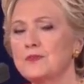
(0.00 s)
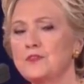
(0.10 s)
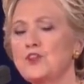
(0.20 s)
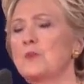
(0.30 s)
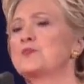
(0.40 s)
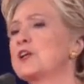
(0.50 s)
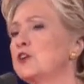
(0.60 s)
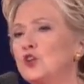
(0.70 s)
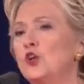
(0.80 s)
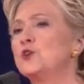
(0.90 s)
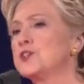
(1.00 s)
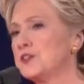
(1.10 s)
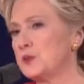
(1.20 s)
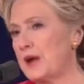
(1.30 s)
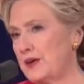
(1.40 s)
jump to
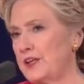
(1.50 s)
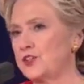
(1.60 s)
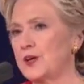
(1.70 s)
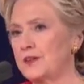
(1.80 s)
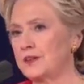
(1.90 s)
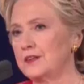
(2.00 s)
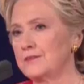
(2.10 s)
conclusions about each other.